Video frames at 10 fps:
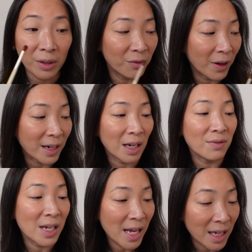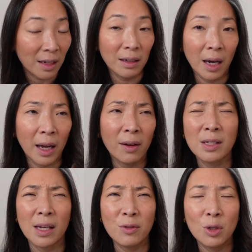In fact, I've taken, I have,
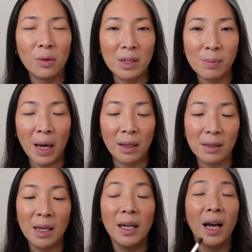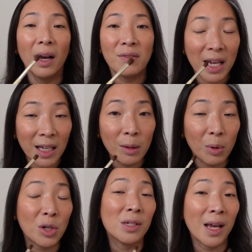because I have two of these palettes, I've taken the
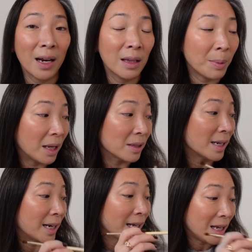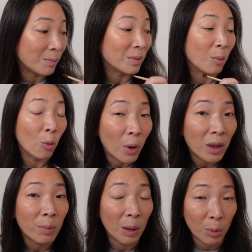brushes out of the palettes and I keep them
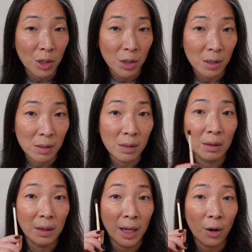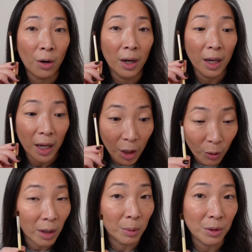with my brushes. They're
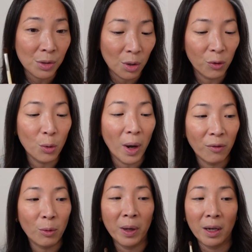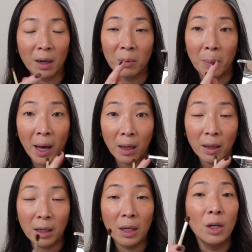incredible. So if you ever pick up the
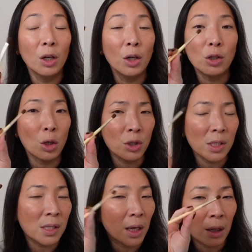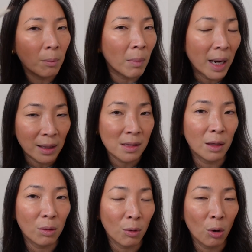palette, don't just like mindlessly
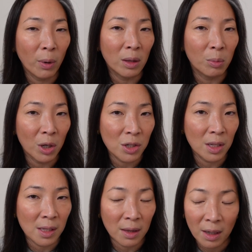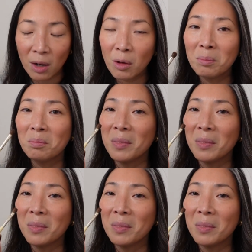throw away the brush that's in there.